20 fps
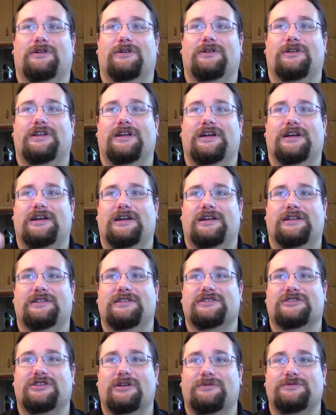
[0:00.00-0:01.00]
the
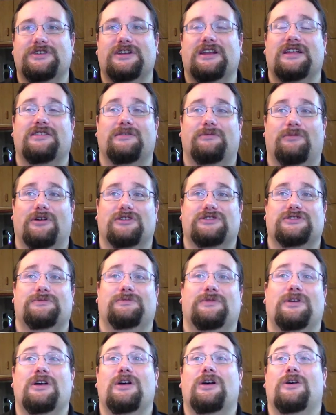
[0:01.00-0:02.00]
description at the bottom
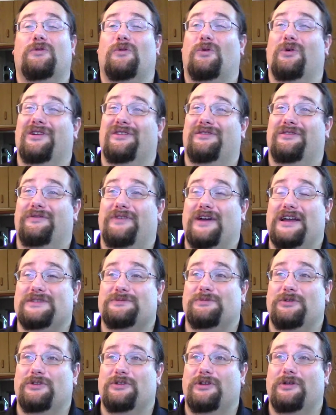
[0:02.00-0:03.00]
for one of the
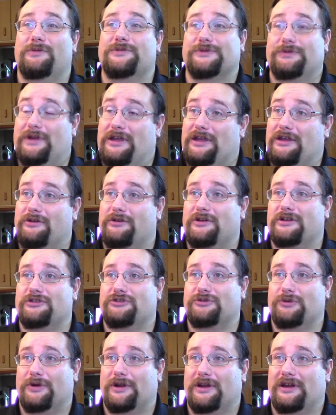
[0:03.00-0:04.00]
Facebook groups where you can
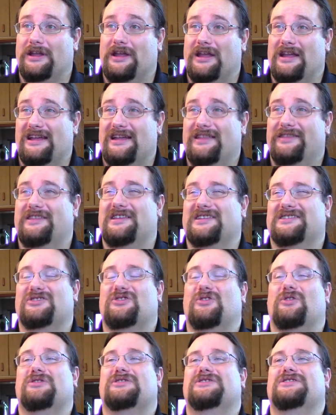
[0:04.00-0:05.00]
join. This
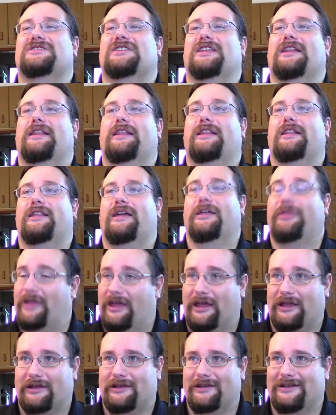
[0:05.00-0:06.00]
costs
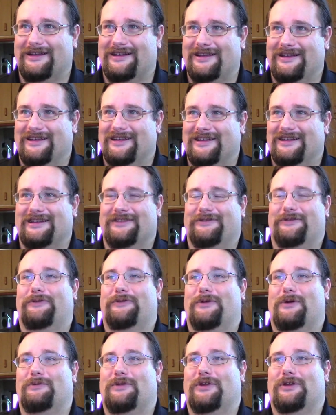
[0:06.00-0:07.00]
nothing
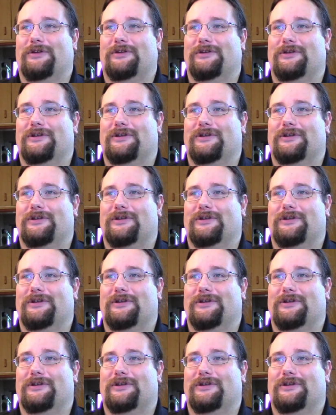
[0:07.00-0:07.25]
from you.